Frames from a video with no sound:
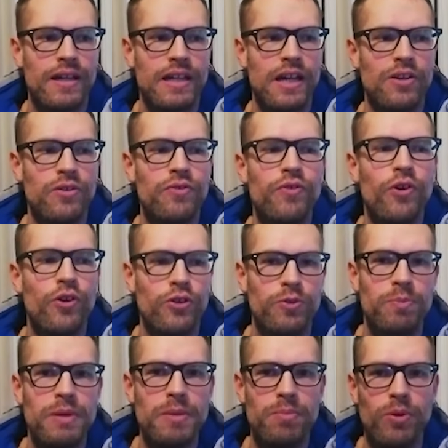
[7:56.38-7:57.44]
kind of force
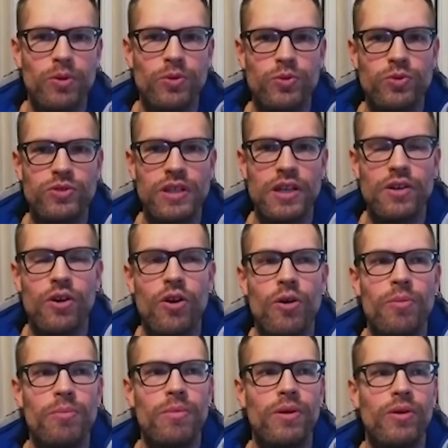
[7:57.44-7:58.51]
people to stay
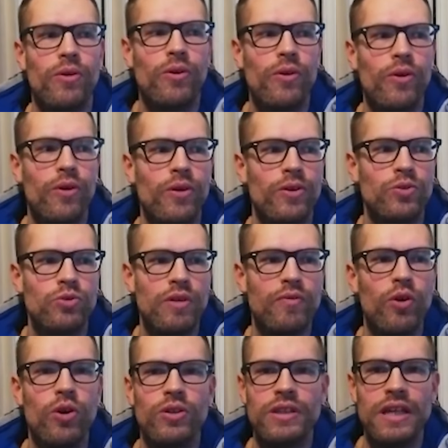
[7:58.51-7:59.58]
home or to
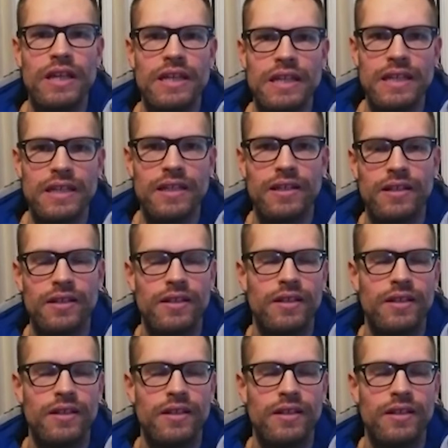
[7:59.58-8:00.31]
avoid any